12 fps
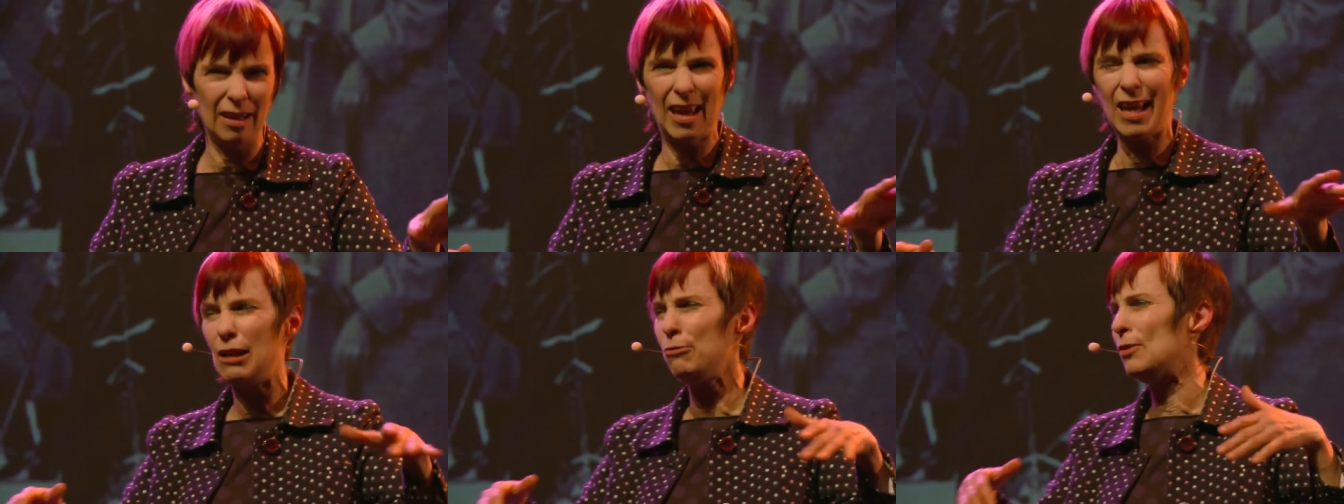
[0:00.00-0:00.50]

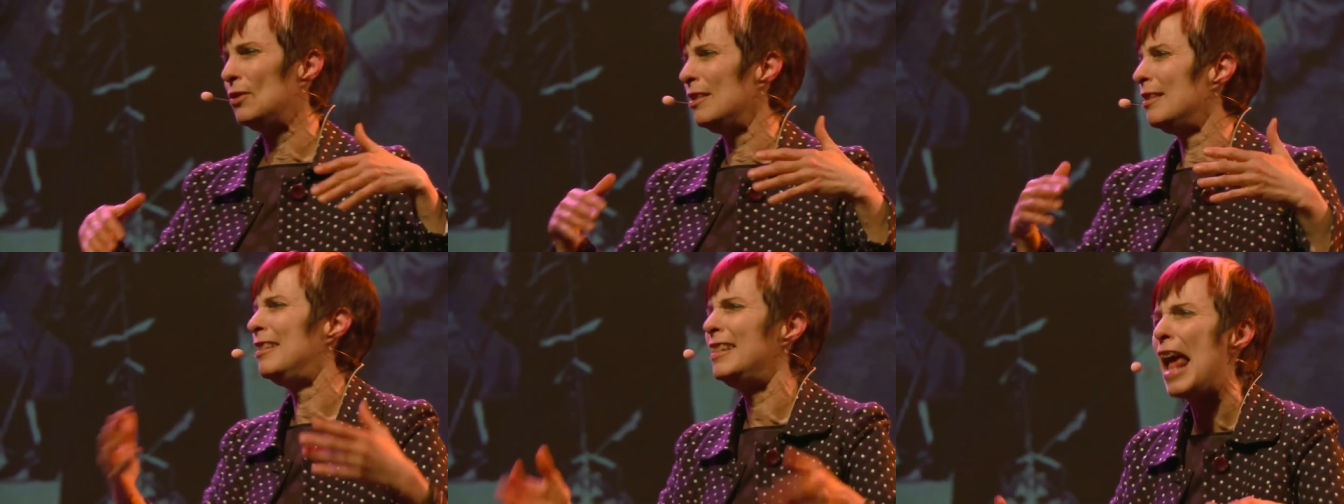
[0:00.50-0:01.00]
and it was
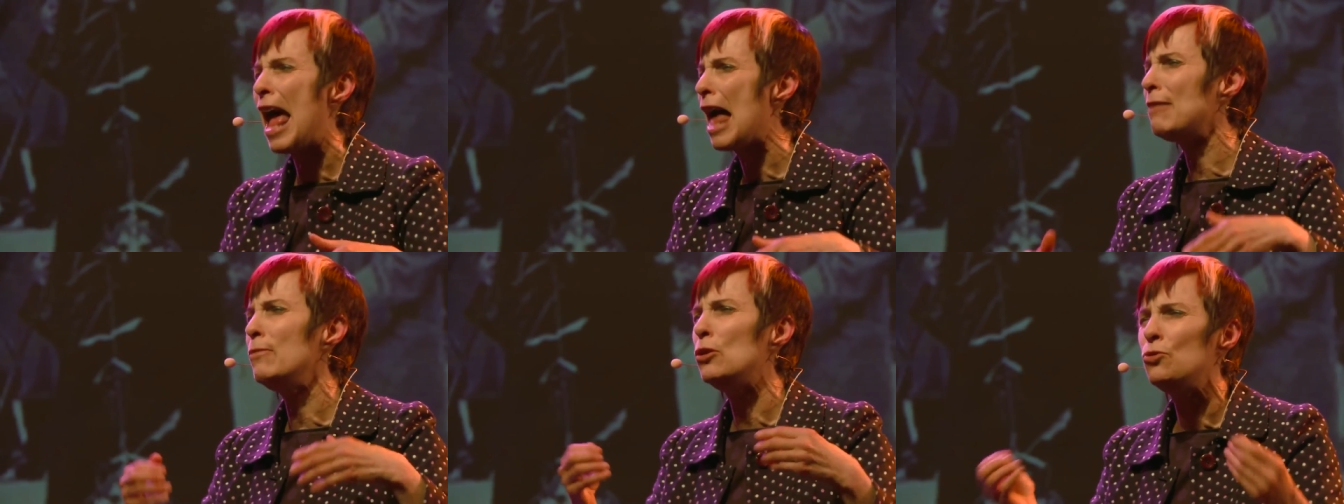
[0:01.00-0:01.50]
this
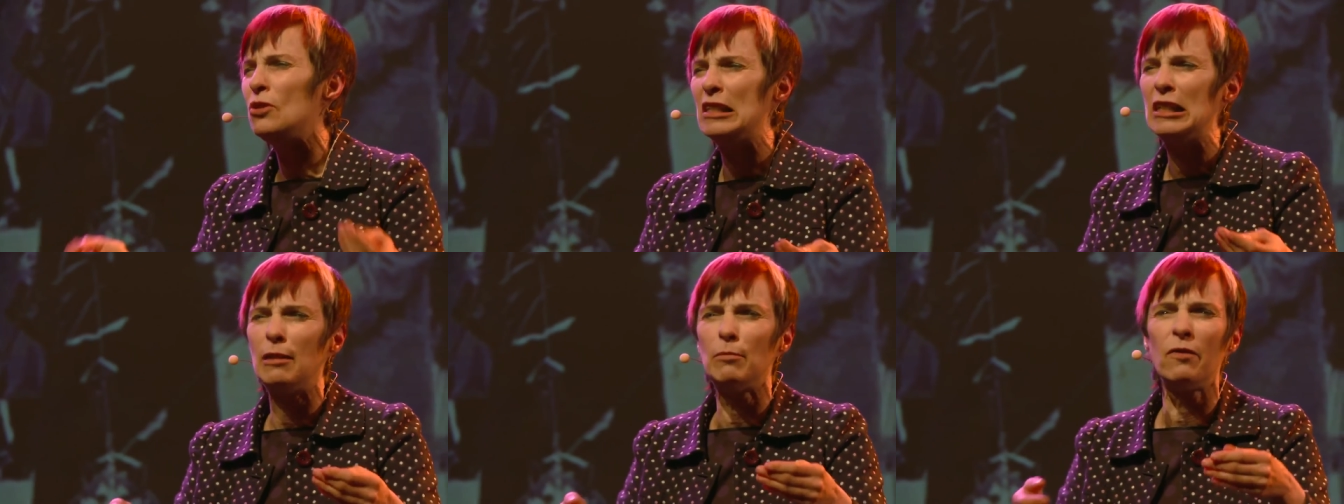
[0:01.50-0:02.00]
sad
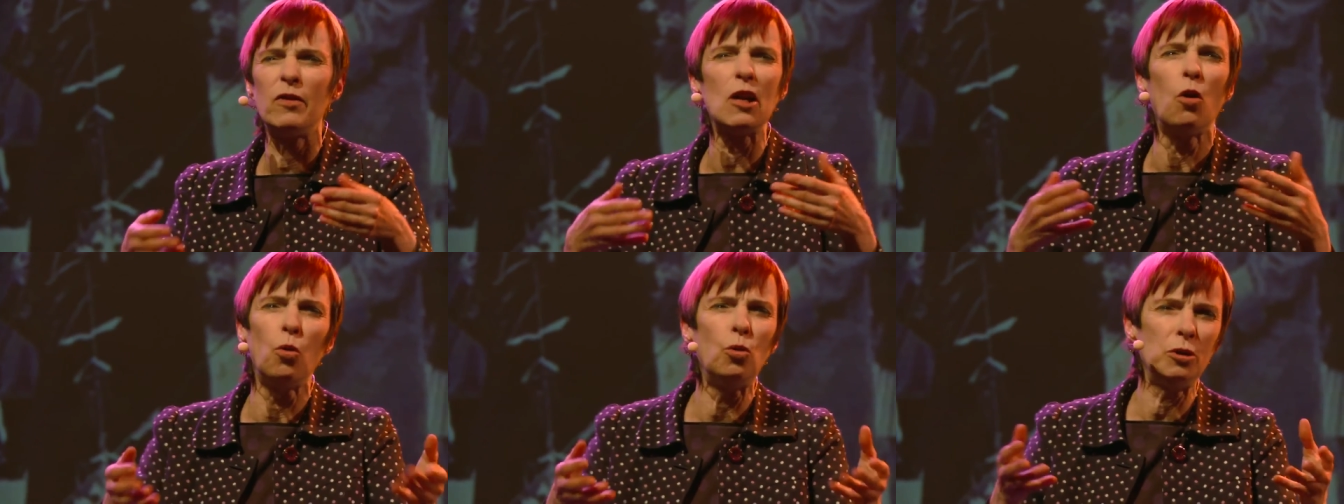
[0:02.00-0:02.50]
museum of the
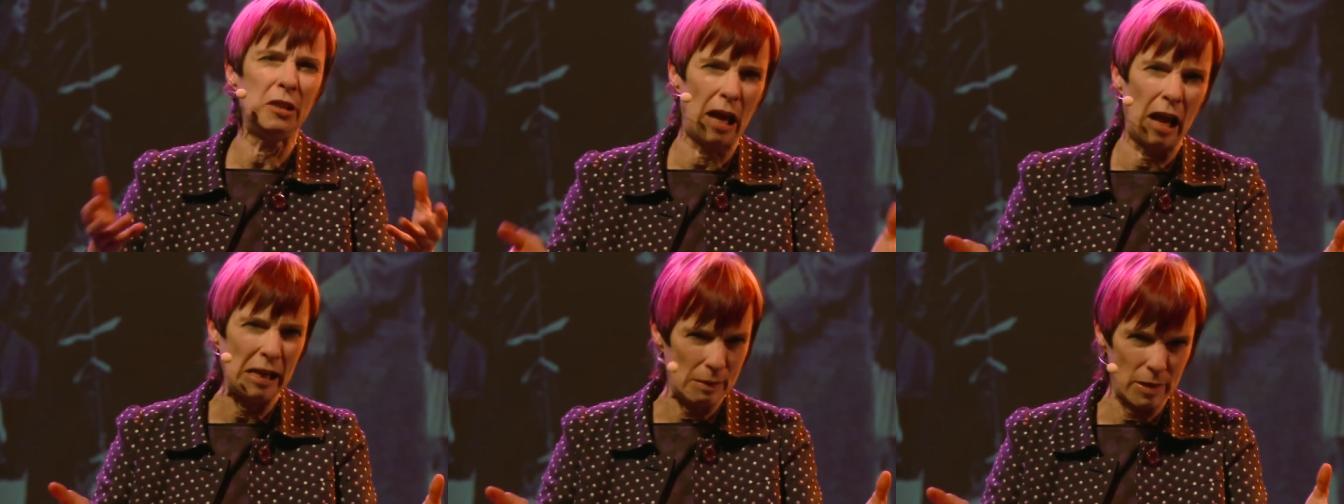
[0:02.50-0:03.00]
old
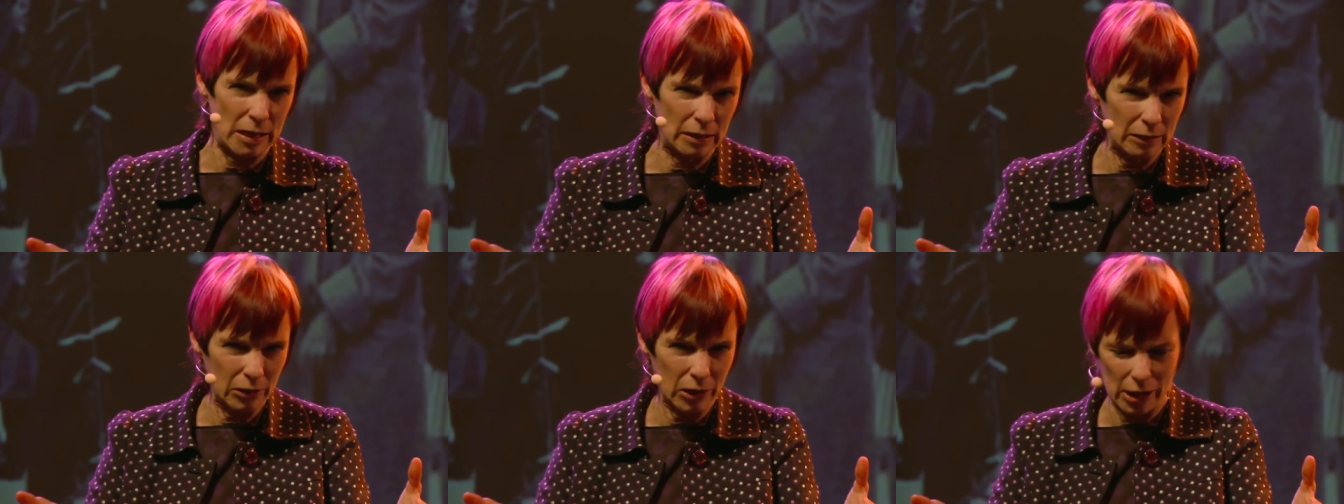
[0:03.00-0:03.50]
timey
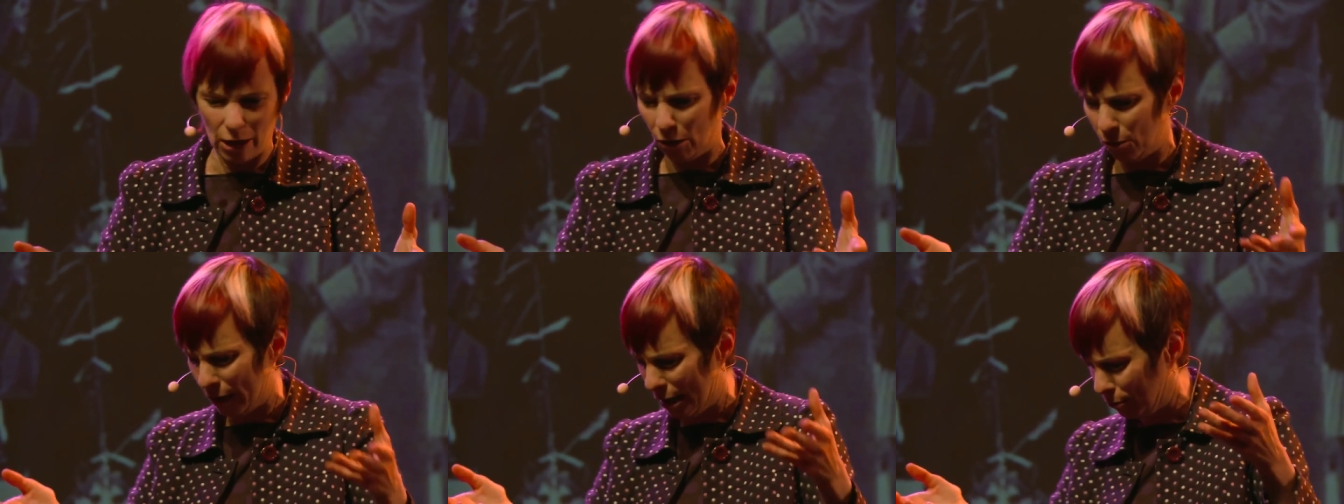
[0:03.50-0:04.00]
you
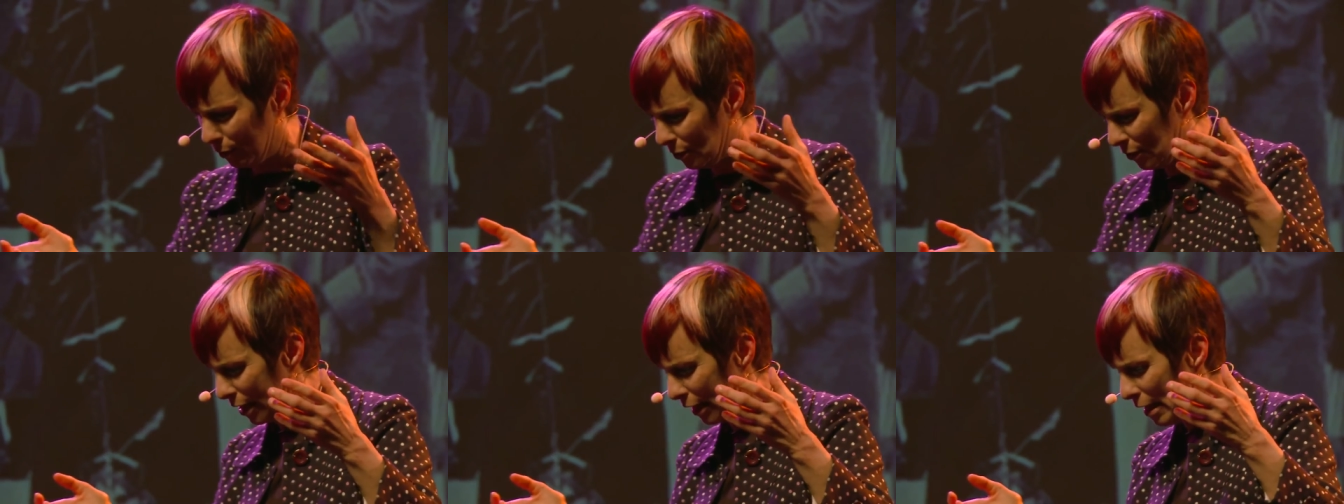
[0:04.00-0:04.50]
know it
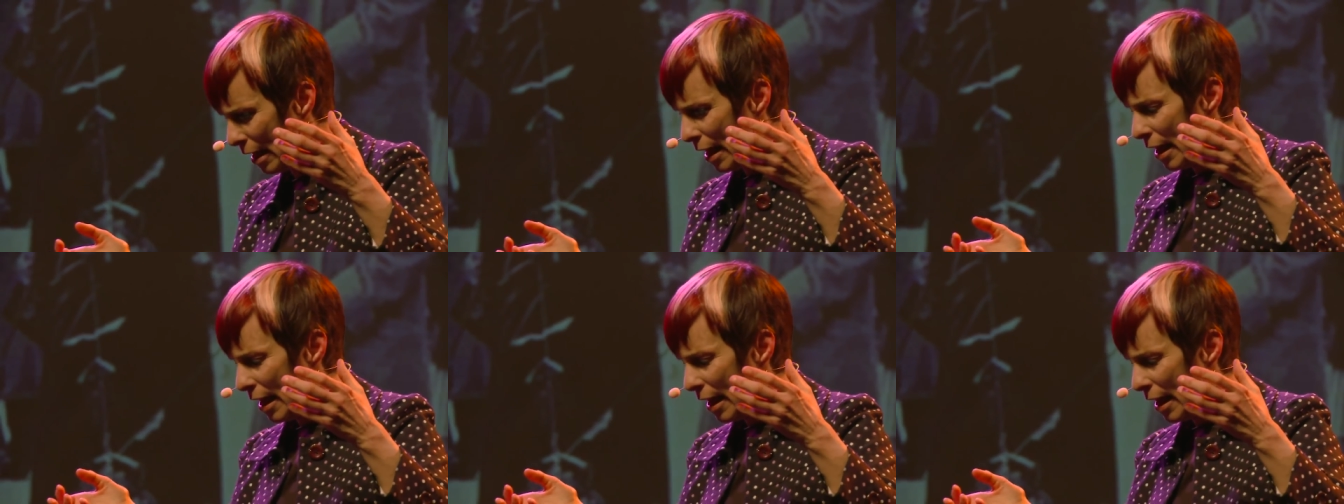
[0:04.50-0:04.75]
was like